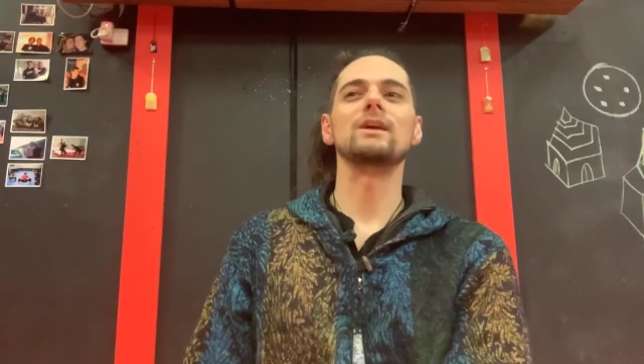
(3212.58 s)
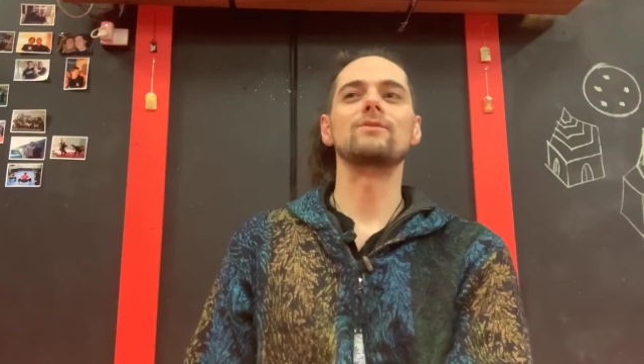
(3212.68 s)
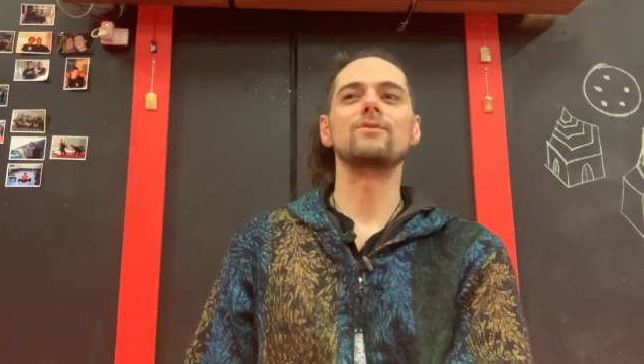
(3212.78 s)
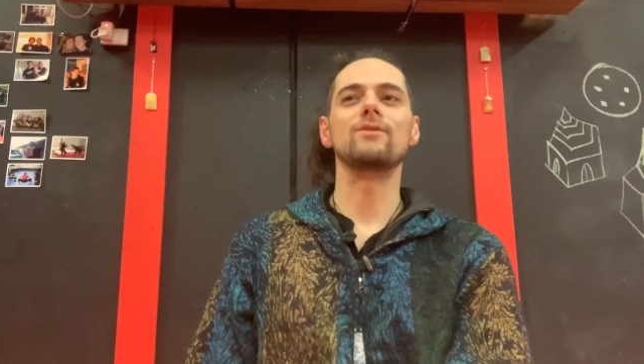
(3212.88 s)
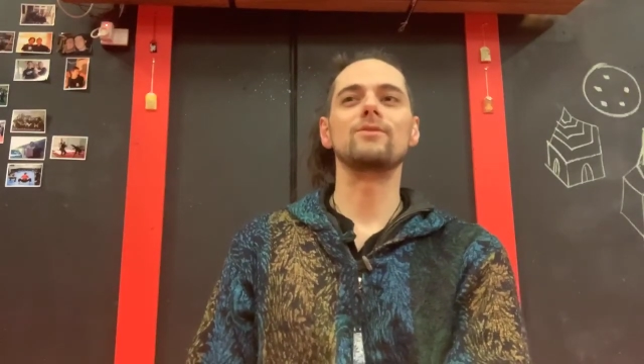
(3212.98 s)

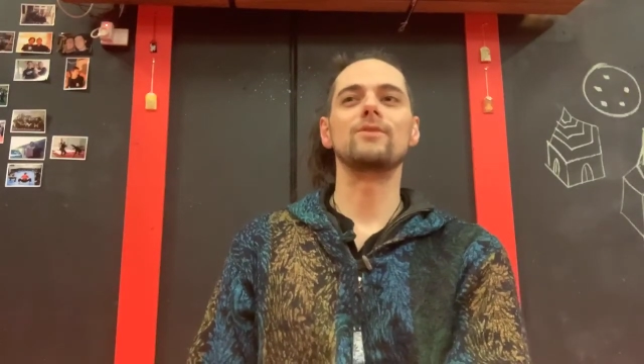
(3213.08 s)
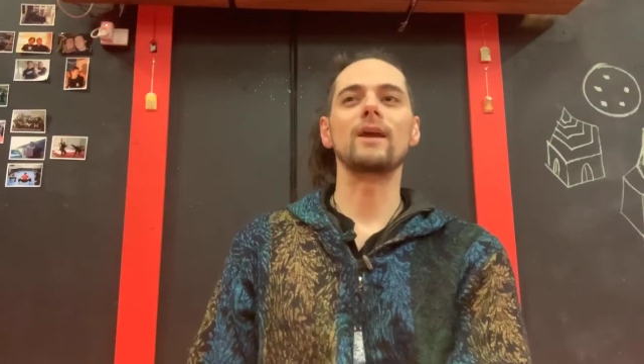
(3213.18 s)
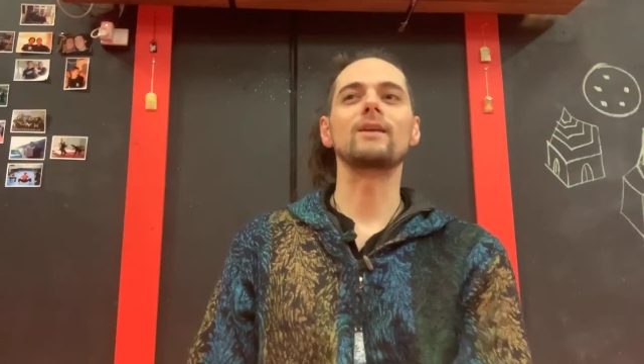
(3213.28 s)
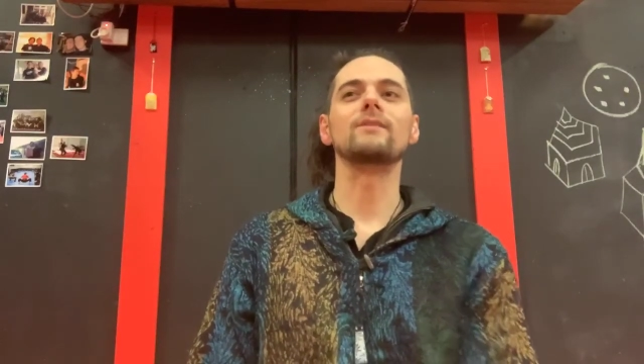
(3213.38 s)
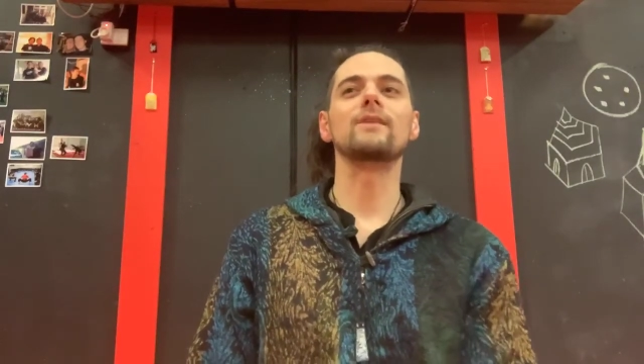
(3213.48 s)
they
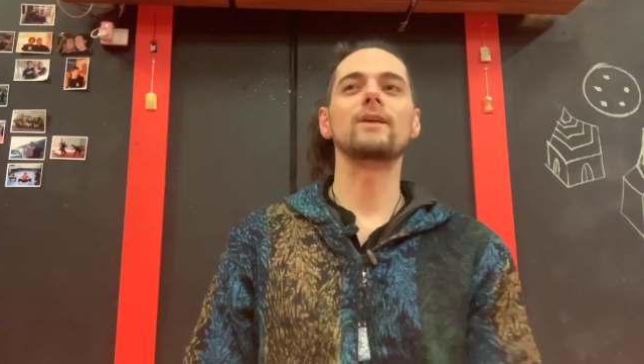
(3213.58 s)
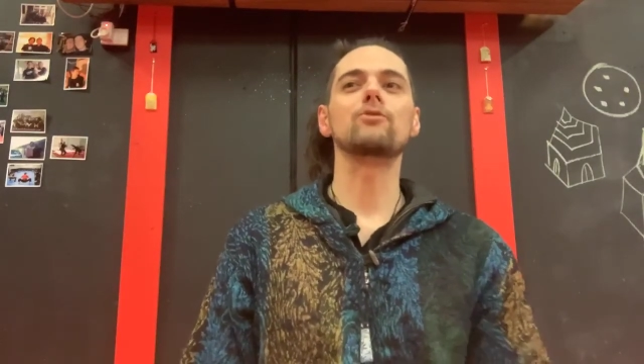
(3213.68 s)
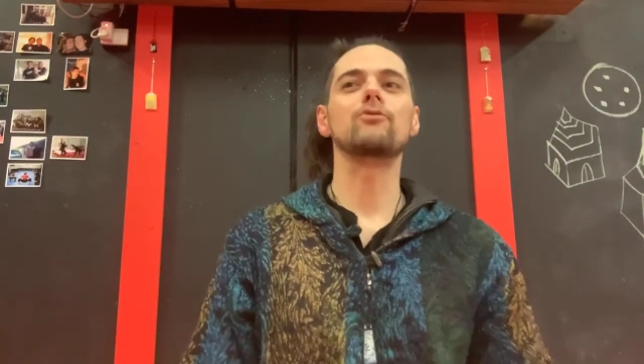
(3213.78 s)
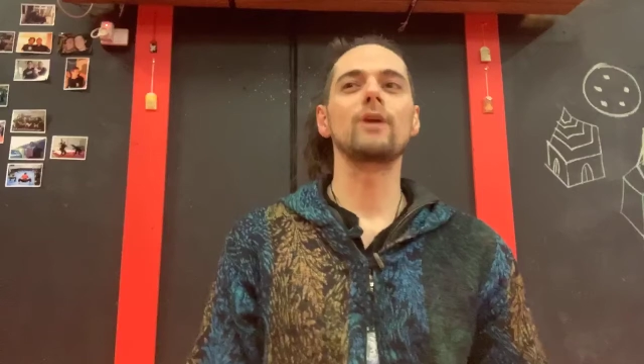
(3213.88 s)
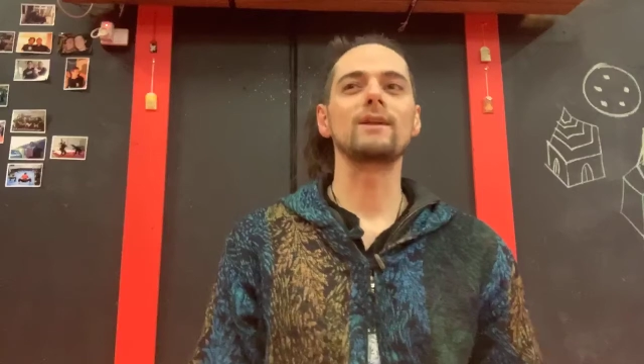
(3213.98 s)
can
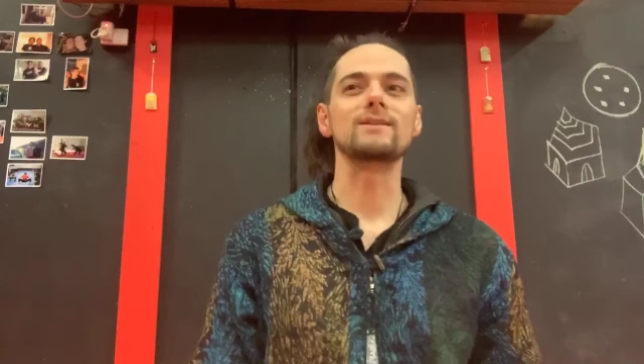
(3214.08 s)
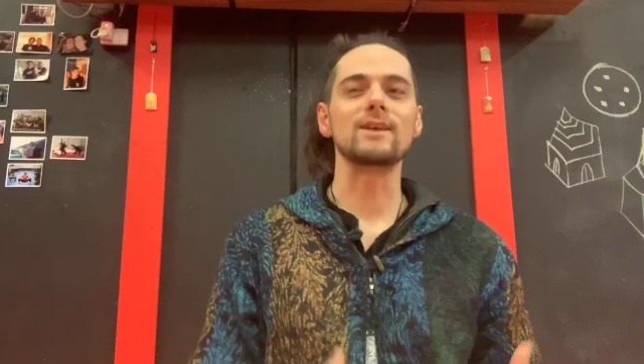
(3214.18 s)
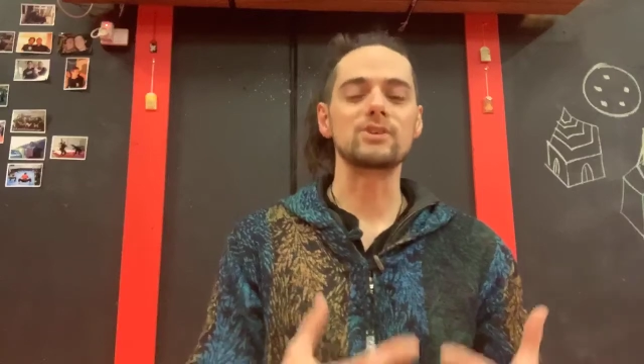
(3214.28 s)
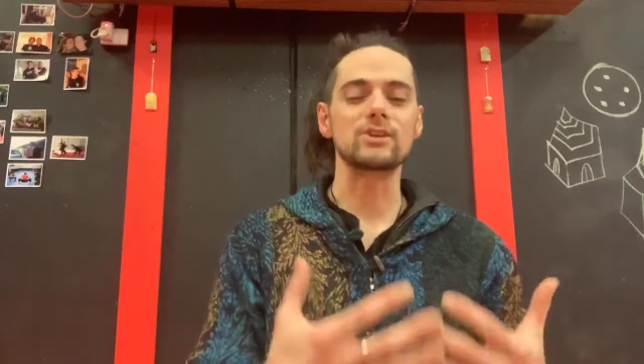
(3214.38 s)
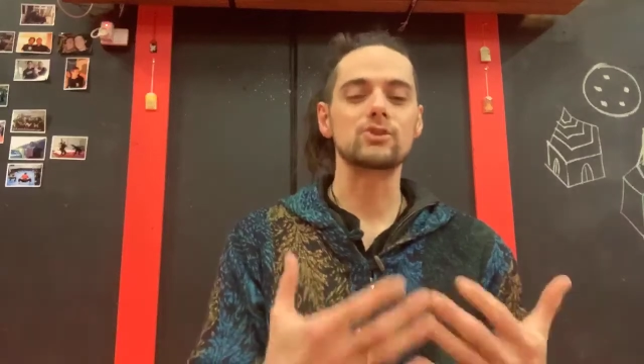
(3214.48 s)
create such
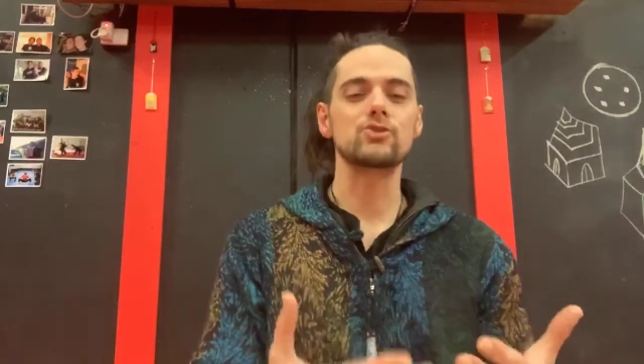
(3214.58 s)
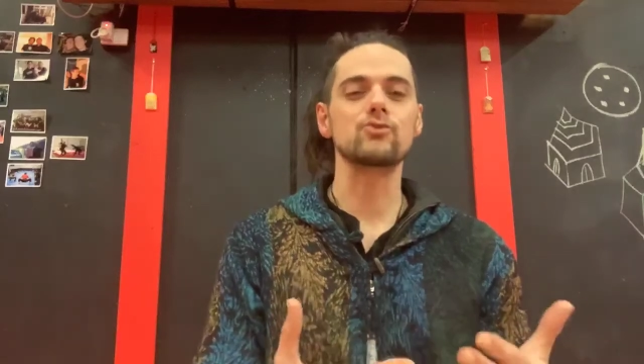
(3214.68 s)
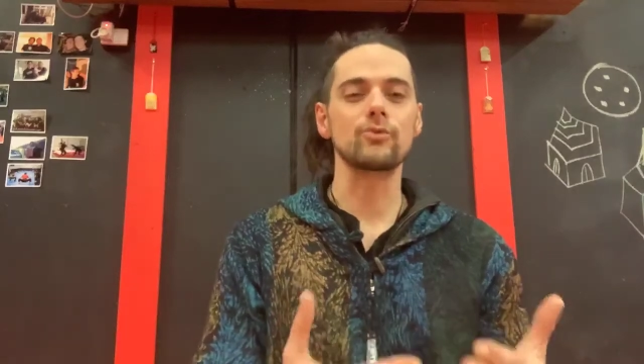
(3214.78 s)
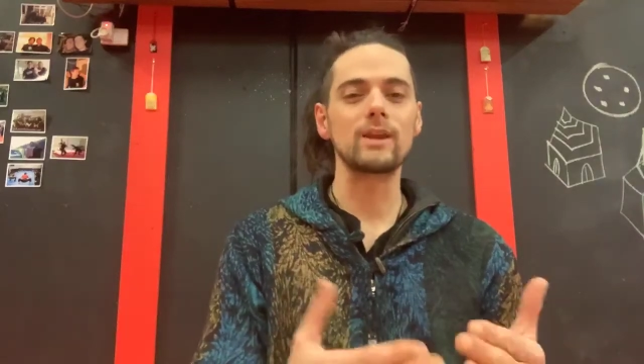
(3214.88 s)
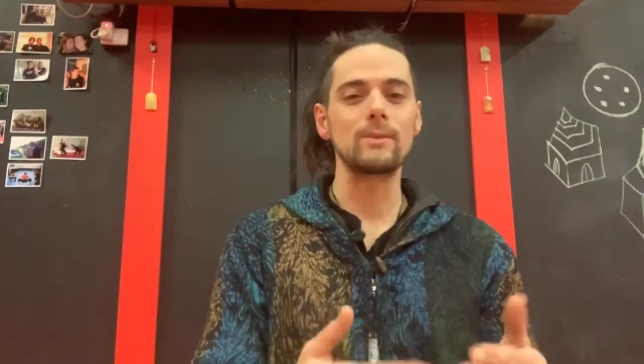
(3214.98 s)

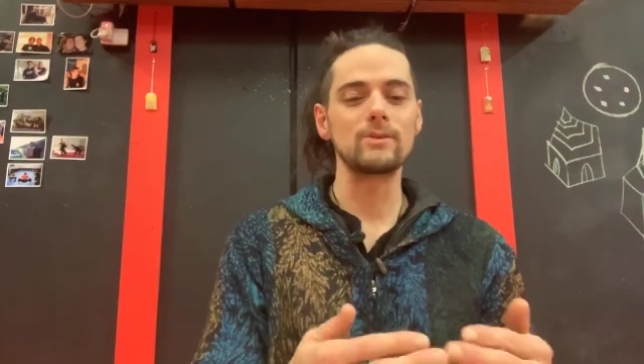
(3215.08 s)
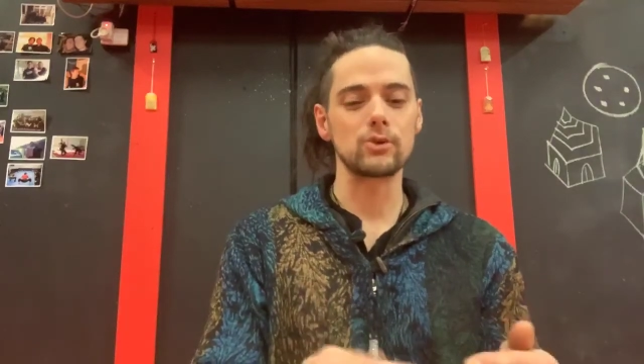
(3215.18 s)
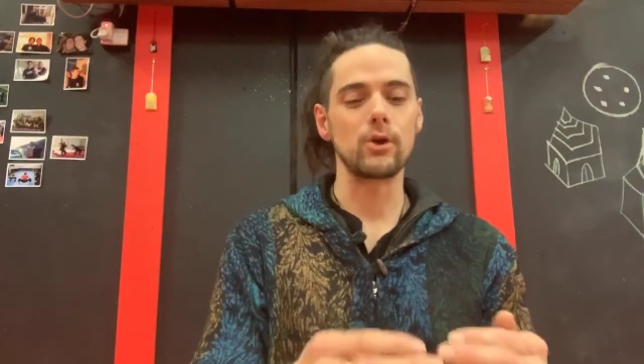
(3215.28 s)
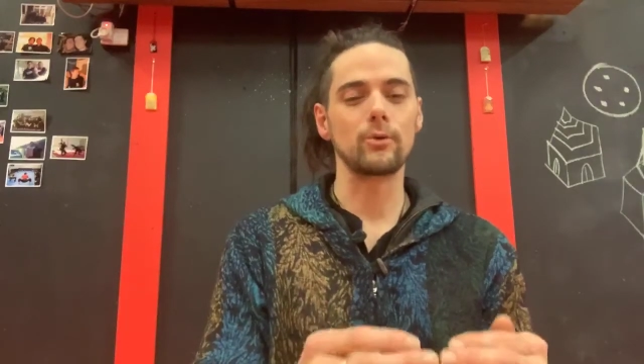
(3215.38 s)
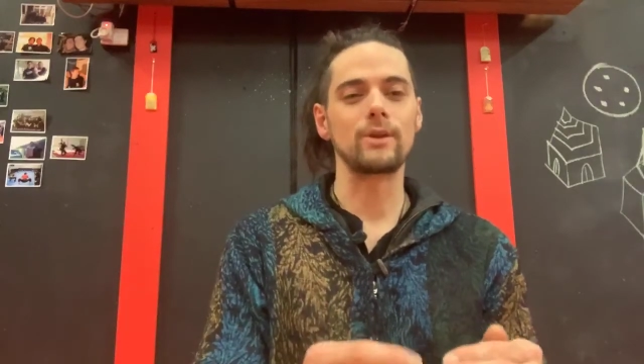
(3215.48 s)
extreme internal
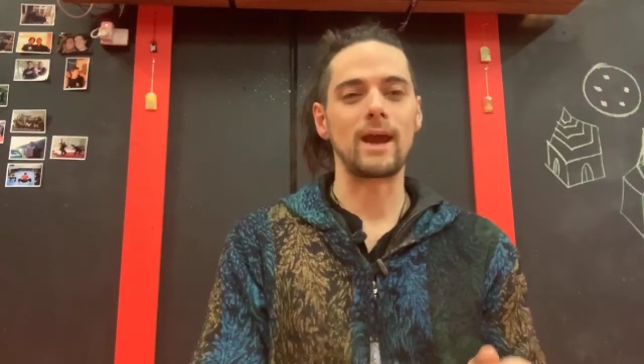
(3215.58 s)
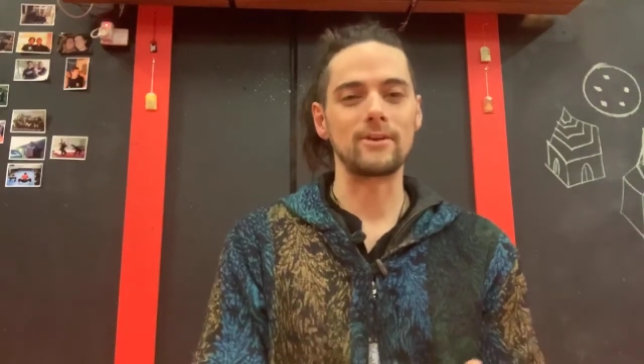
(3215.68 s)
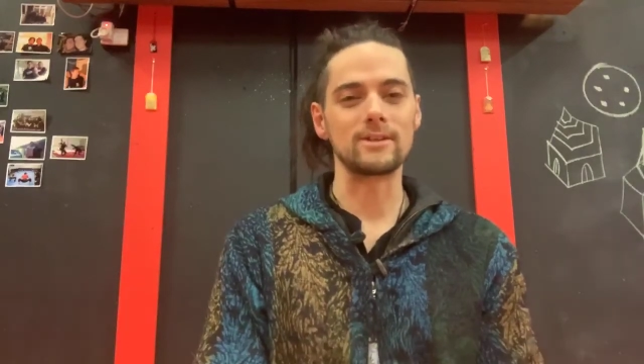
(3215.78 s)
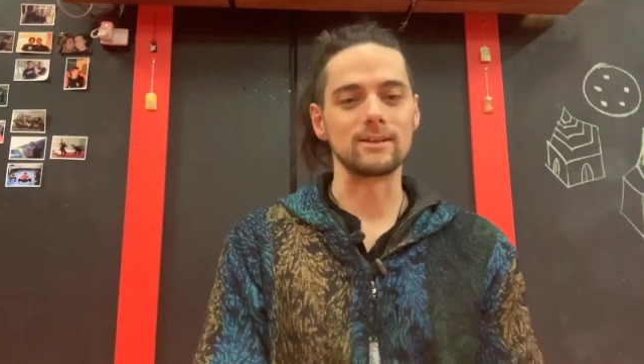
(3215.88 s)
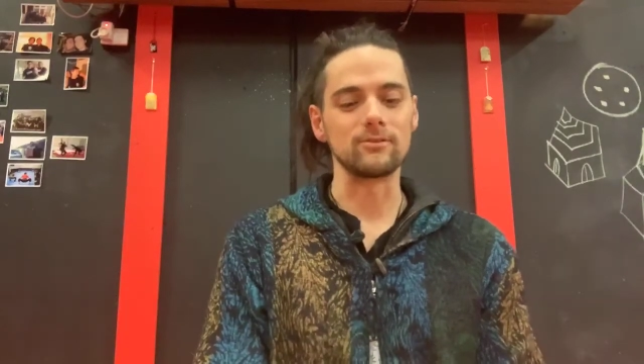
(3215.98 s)

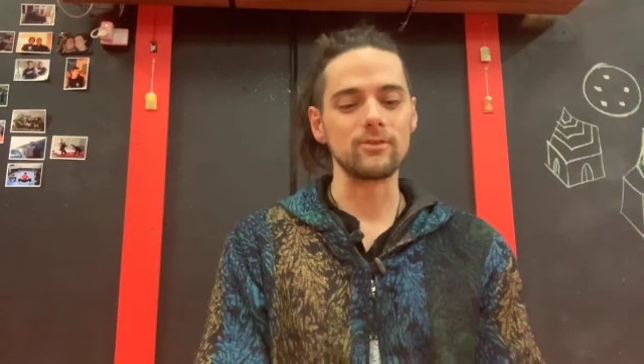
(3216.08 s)
narrative